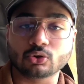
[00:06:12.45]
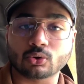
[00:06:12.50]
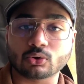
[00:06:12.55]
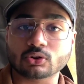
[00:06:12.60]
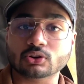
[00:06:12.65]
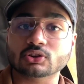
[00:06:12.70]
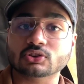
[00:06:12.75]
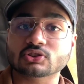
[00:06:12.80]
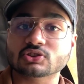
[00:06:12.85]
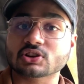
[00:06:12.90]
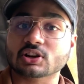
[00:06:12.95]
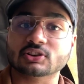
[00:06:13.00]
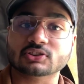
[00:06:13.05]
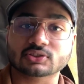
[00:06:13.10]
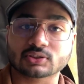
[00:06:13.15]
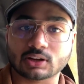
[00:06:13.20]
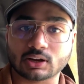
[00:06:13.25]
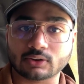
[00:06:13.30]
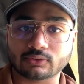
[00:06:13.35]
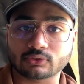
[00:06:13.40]
You don't
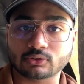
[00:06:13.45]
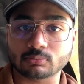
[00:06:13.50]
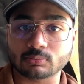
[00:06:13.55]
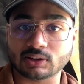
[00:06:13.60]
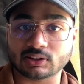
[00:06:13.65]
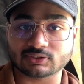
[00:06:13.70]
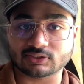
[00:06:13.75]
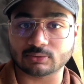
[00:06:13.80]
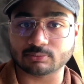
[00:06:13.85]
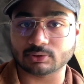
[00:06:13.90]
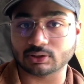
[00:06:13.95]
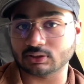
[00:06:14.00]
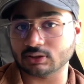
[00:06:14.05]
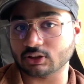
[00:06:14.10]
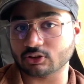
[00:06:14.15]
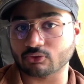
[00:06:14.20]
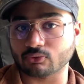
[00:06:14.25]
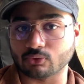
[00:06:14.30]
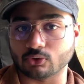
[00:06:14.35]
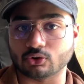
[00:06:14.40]
just have to make something
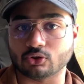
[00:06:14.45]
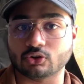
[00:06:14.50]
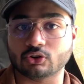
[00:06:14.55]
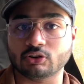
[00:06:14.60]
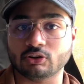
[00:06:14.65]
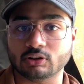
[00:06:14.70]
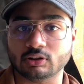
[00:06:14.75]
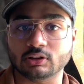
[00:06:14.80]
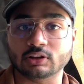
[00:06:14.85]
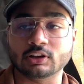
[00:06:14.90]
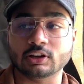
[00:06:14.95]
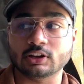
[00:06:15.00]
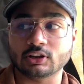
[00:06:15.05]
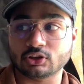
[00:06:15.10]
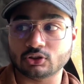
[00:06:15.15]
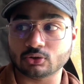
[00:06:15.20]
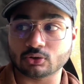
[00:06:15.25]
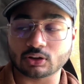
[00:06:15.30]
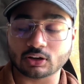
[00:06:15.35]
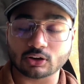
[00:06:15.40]
that's photoreal.
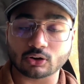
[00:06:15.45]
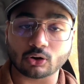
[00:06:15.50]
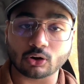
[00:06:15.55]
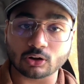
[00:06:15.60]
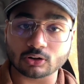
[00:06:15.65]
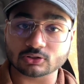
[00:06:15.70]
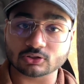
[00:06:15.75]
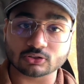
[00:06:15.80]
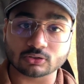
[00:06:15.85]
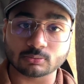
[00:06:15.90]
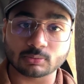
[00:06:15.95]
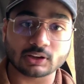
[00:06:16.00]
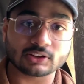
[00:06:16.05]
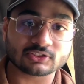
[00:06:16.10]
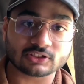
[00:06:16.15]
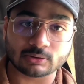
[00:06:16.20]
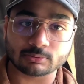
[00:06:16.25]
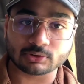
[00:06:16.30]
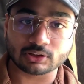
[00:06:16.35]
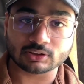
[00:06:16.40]
You can also
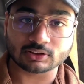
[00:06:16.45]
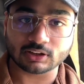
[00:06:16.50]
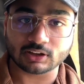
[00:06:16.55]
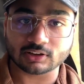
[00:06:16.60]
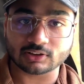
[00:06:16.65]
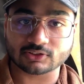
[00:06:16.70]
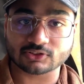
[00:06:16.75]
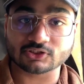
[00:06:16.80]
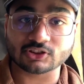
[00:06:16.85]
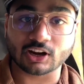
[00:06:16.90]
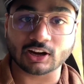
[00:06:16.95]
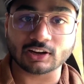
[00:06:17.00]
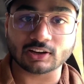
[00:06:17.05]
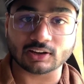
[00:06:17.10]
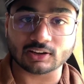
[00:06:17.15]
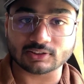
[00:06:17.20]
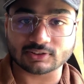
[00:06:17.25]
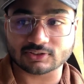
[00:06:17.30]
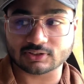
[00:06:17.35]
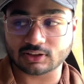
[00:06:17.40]
make something that is
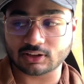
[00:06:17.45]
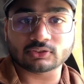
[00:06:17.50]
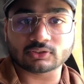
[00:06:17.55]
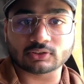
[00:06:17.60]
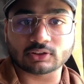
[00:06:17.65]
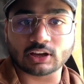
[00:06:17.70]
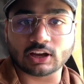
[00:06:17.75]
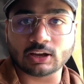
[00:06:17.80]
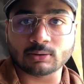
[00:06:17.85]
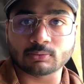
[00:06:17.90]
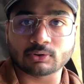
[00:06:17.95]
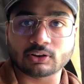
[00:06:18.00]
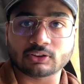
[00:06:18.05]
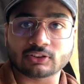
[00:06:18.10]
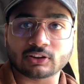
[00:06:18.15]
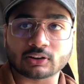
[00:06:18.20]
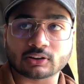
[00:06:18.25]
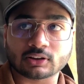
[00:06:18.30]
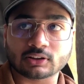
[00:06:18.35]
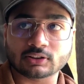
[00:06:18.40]
stylized. This game
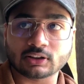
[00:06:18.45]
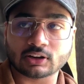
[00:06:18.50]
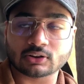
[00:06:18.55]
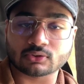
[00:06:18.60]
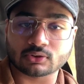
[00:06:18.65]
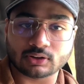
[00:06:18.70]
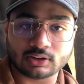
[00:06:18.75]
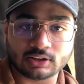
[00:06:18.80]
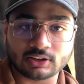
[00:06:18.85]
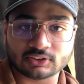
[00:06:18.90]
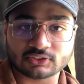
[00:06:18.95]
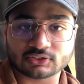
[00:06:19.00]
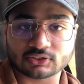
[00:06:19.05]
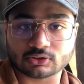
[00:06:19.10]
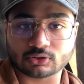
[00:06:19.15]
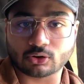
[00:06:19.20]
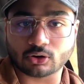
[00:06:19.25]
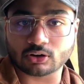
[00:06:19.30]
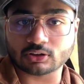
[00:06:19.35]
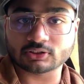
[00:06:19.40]
recently that
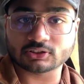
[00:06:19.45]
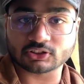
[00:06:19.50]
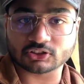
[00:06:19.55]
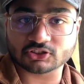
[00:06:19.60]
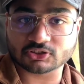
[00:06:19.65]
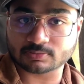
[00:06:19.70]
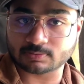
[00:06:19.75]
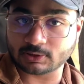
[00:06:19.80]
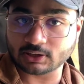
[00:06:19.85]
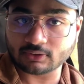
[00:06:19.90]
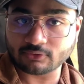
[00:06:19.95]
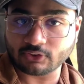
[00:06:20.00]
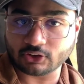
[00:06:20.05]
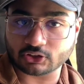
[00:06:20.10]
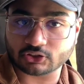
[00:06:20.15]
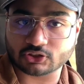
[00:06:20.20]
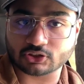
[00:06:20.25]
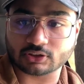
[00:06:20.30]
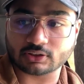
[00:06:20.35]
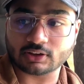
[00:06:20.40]
released called The Split
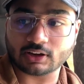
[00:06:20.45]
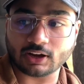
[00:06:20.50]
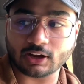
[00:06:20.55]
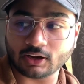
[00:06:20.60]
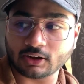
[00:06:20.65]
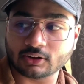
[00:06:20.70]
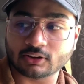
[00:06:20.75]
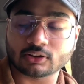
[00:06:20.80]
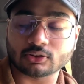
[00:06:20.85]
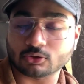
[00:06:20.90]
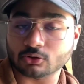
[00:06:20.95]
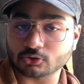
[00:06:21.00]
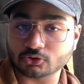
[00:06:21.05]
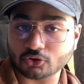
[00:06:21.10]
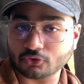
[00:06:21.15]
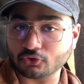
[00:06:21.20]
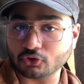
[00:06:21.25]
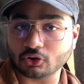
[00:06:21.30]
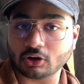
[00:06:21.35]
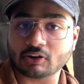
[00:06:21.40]
Fiction, and
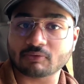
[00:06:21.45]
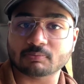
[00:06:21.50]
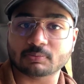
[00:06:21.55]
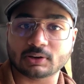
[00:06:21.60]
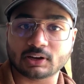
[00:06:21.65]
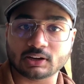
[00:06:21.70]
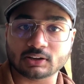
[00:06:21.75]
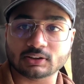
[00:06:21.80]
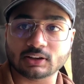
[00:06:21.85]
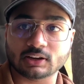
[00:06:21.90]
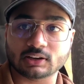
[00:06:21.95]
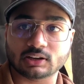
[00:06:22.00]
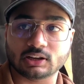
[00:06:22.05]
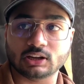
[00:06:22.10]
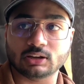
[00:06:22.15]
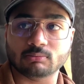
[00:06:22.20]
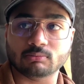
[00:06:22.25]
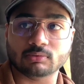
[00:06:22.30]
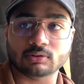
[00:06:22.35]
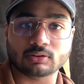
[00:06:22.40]
those of you who have played that
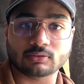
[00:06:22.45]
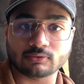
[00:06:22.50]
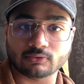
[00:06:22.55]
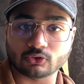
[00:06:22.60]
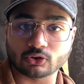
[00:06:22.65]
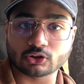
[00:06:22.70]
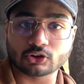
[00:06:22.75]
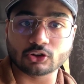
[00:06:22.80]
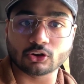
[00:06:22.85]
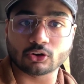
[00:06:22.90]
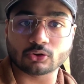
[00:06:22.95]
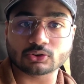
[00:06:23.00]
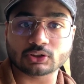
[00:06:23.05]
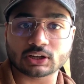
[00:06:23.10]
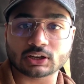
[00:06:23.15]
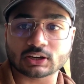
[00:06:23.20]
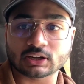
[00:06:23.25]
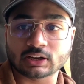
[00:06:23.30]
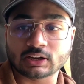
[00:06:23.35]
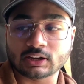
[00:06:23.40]
game would know
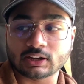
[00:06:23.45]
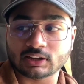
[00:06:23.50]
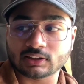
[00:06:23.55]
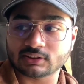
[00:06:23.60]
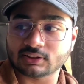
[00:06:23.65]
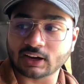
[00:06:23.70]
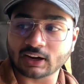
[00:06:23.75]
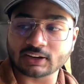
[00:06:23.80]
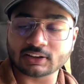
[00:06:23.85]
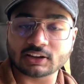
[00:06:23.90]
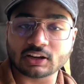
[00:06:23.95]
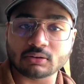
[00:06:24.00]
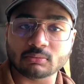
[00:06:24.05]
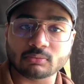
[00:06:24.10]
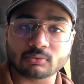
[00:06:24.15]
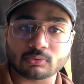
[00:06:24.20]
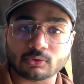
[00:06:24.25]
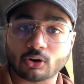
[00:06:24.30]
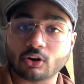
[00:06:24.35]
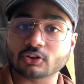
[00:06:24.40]
that that
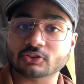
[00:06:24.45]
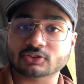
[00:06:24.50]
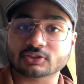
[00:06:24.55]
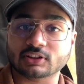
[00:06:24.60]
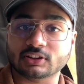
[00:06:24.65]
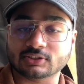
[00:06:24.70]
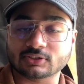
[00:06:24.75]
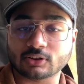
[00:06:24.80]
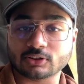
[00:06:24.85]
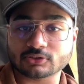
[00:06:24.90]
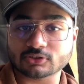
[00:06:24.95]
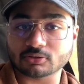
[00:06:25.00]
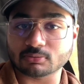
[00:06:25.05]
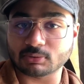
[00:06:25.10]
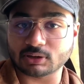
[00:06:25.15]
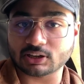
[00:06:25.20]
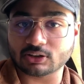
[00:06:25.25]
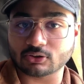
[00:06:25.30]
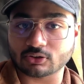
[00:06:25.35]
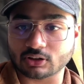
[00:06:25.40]
game is also
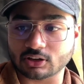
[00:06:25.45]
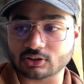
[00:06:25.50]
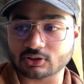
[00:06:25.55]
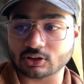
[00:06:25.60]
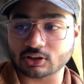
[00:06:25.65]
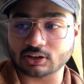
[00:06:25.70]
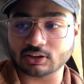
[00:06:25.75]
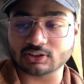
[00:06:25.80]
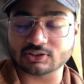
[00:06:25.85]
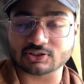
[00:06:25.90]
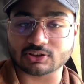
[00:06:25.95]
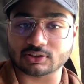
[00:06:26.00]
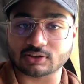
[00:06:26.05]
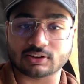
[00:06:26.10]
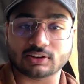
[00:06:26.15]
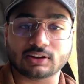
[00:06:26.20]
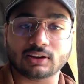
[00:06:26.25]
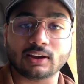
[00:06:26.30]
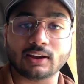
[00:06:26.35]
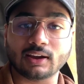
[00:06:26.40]
made on Unreal
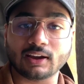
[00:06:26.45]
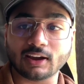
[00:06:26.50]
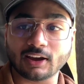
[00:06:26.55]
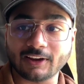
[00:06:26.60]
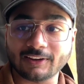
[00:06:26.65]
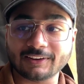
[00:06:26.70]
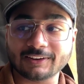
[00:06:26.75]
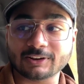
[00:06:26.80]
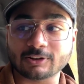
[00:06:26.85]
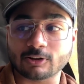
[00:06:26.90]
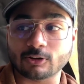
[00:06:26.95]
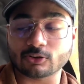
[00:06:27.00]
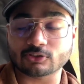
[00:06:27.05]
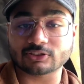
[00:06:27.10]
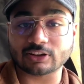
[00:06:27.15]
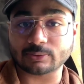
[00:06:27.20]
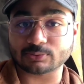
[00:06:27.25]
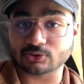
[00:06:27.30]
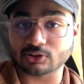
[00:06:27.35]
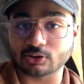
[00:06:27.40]
Engine, and it
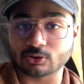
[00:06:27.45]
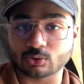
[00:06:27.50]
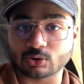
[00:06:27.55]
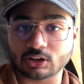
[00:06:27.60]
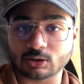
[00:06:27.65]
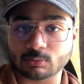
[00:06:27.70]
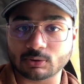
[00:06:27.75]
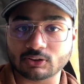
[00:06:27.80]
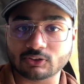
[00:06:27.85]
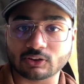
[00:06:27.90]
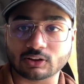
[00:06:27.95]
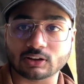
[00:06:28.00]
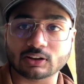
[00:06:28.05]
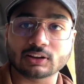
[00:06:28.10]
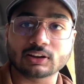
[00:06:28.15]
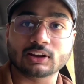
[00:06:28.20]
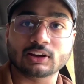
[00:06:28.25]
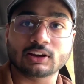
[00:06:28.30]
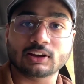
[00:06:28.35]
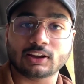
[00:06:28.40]
looks absolutely amazing.
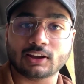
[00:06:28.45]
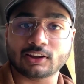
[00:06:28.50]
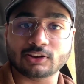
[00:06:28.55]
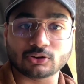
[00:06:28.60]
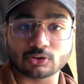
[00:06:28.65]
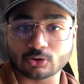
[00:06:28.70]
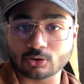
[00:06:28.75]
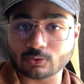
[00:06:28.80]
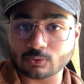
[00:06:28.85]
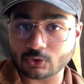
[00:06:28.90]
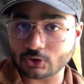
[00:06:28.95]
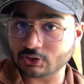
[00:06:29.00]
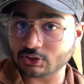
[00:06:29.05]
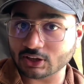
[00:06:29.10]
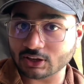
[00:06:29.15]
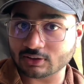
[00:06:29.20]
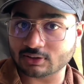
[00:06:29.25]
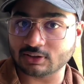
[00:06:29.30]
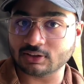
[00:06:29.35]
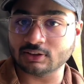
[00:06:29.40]
And you know
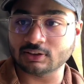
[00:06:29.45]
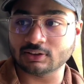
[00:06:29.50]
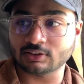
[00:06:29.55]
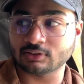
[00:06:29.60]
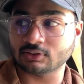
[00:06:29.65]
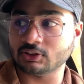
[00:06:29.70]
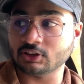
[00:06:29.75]
what they did?